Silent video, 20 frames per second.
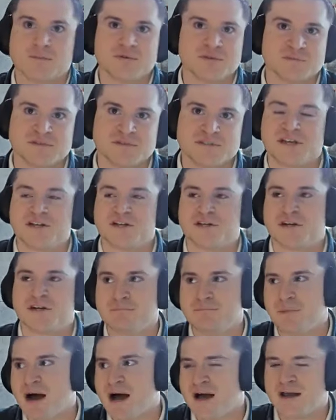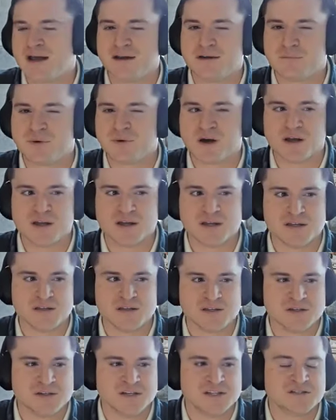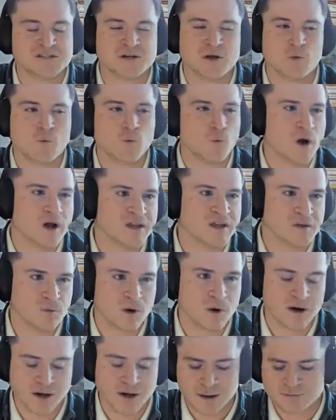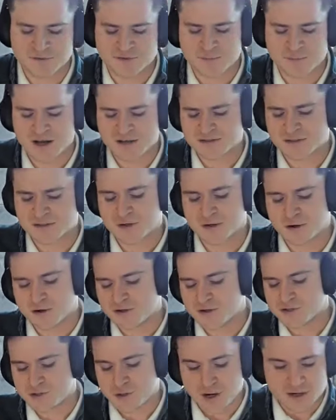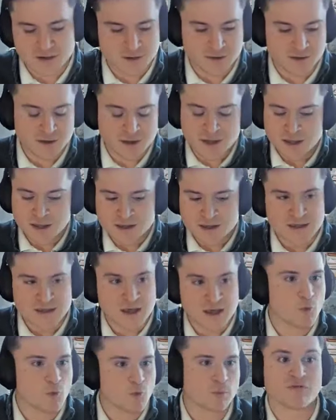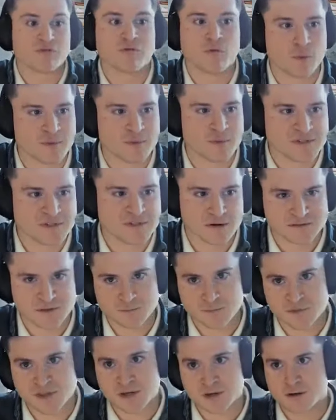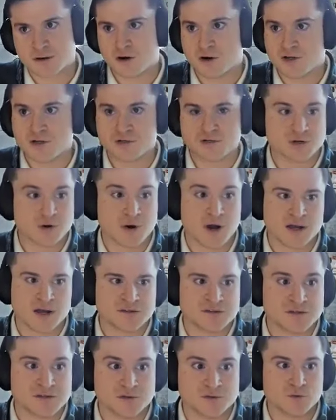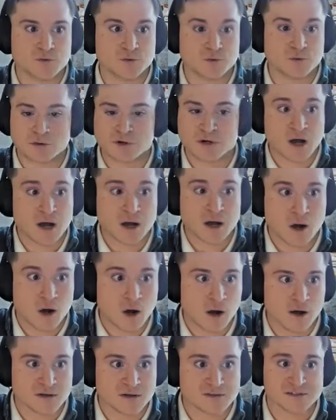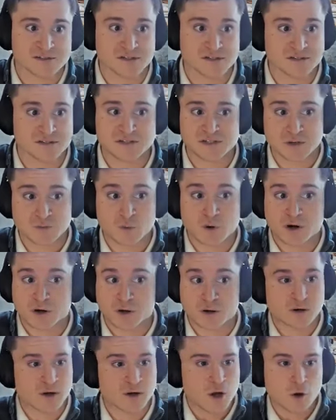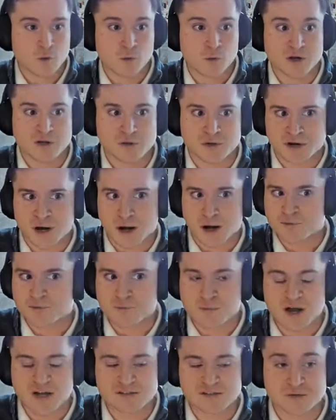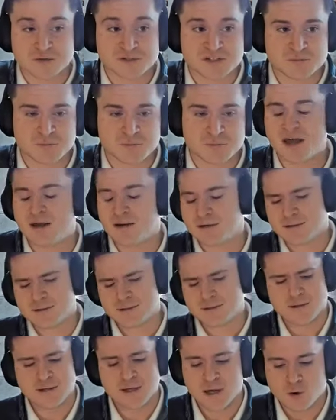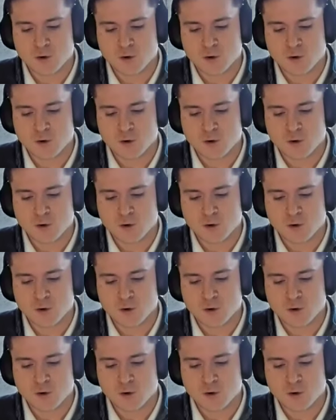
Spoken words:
optimization in mind, but you need to know what you want to optimize. Are you trying to get more performance out of something? Are you trying to cut costs and see where you can optimize your spend?